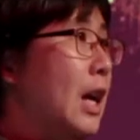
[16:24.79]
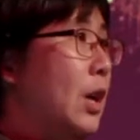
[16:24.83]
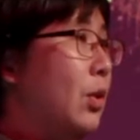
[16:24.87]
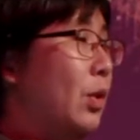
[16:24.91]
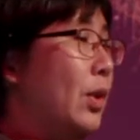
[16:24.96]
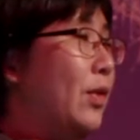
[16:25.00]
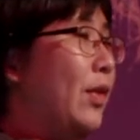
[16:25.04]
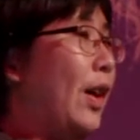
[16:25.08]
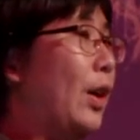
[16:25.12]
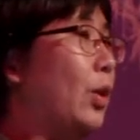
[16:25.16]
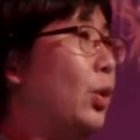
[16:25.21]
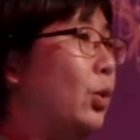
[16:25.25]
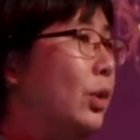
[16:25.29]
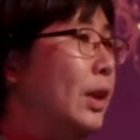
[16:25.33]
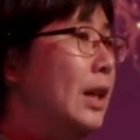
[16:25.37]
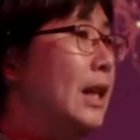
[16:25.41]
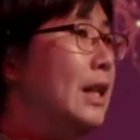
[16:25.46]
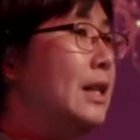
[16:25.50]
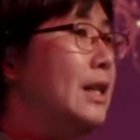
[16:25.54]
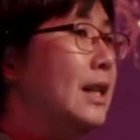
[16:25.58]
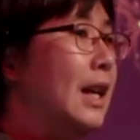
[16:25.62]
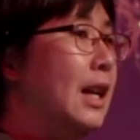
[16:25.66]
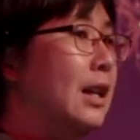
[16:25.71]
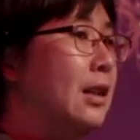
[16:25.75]
with our
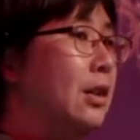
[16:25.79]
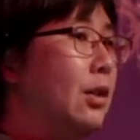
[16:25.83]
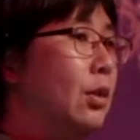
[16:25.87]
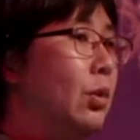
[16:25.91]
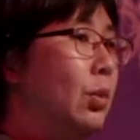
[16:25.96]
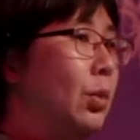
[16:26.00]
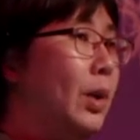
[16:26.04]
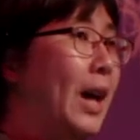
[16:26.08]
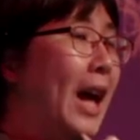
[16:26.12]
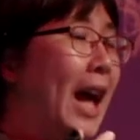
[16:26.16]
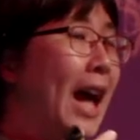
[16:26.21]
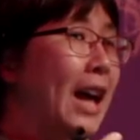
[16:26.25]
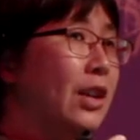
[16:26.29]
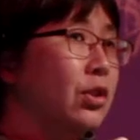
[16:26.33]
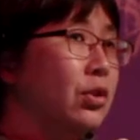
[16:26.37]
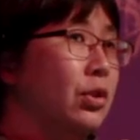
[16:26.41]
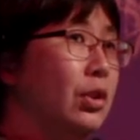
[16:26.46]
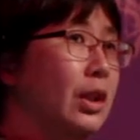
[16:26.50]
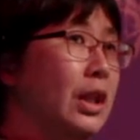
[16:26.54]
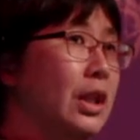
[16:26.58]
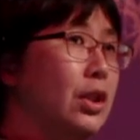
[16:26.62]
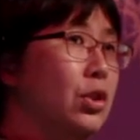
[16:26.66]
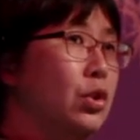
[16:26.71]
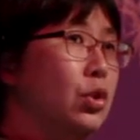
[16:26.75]
gridded data, we
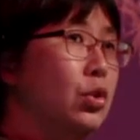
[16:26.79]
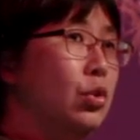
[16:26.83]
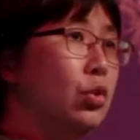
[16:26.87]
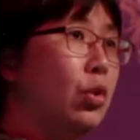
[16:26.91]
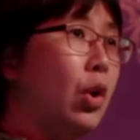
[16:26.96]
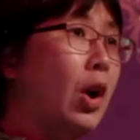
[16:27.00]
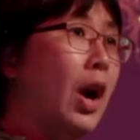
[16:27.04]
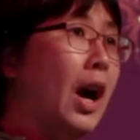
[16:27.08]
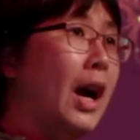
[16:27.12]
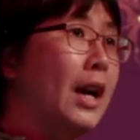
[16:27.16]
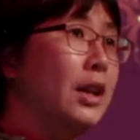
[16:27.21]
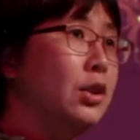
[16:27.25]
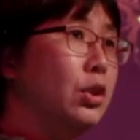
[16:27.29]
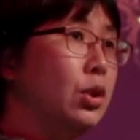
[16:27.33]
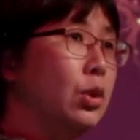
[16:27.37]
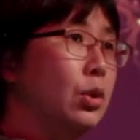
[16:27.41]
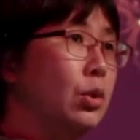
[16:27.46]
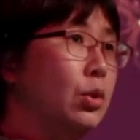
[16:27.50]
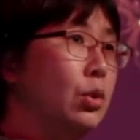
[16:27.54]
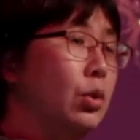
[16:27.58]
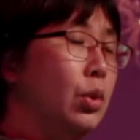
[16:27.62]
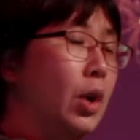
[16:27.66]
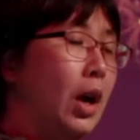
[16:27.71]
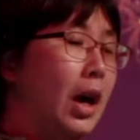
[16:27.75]
actually try
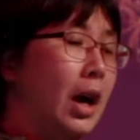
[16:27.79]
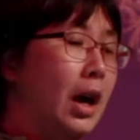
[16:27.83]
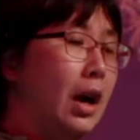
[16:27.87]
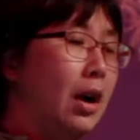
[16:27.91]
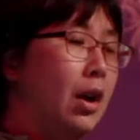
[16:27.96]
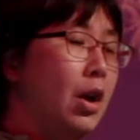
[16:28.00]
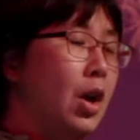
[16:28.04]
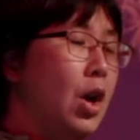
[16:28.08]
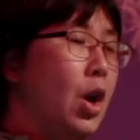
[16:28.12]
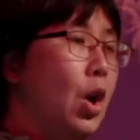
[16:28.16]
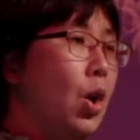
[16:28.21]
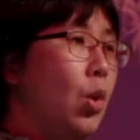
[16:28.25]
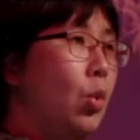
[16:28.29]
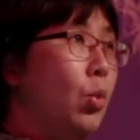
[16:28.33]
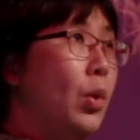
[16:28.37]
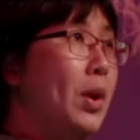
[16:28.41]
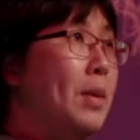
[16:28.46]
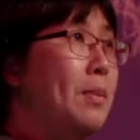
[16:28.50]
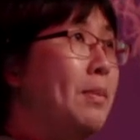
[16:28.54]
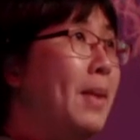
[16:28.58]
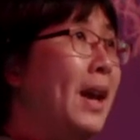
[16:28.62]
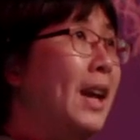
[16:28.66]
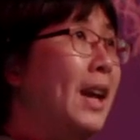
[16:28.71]
to, we